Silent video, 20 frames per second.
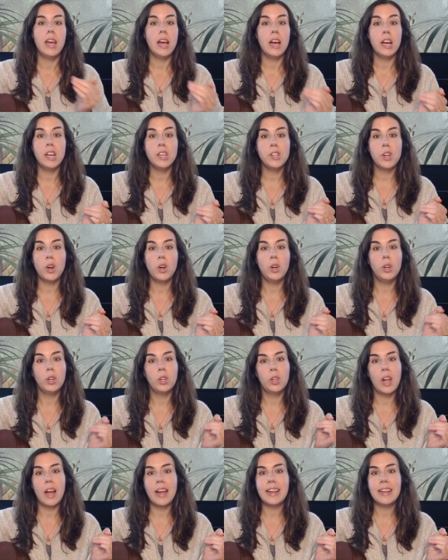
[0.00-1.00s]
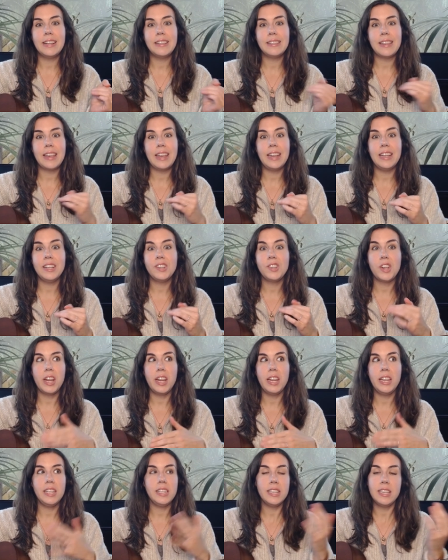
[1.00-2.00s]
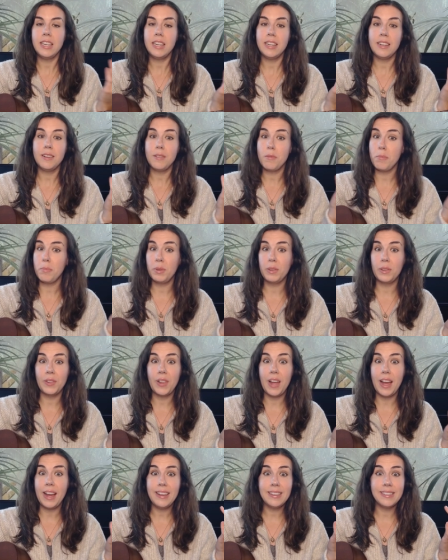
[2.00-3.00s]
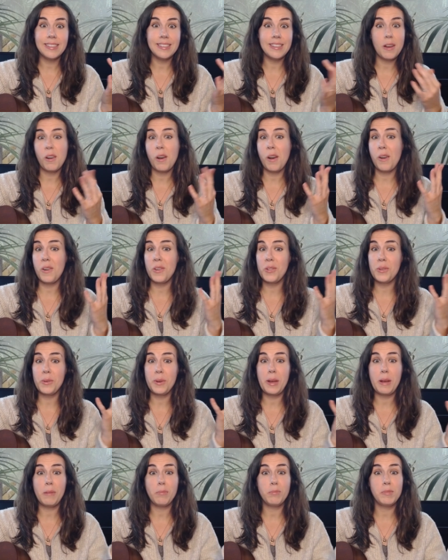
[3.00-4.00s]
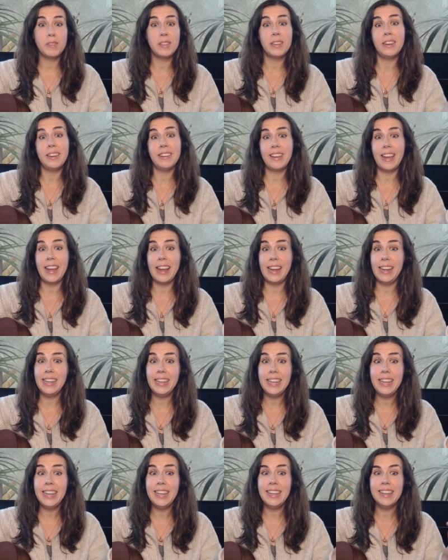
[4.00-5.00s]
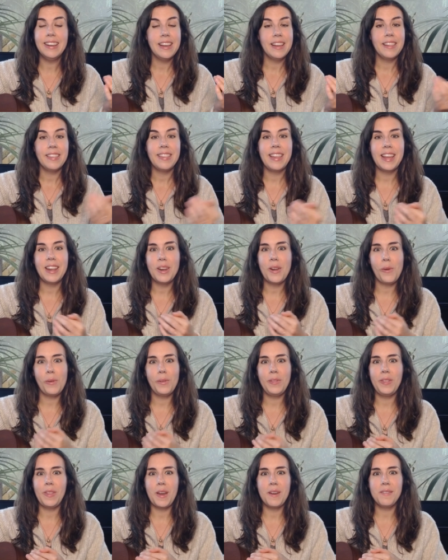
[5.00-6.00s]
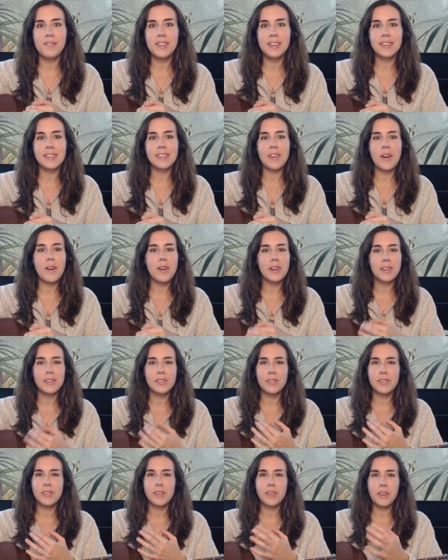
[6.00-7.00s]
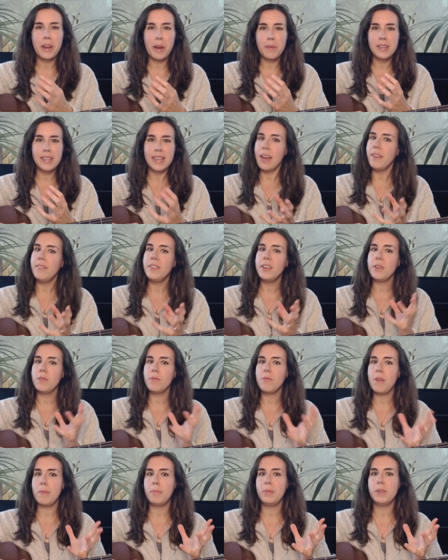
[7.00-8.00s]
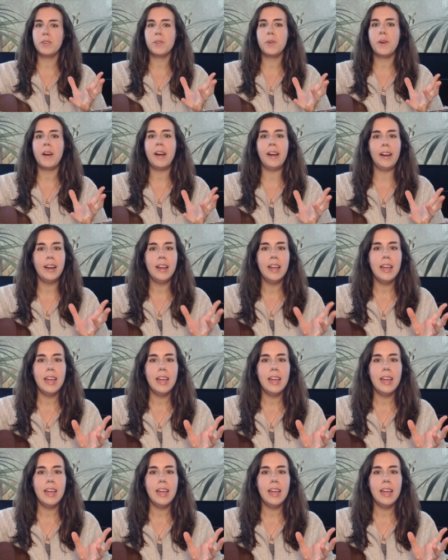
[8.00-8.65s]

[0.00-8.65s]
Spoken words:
adult clients age 18 plus, all the way up to 80. They know and love this song, so it's a great one to have in your repertoire.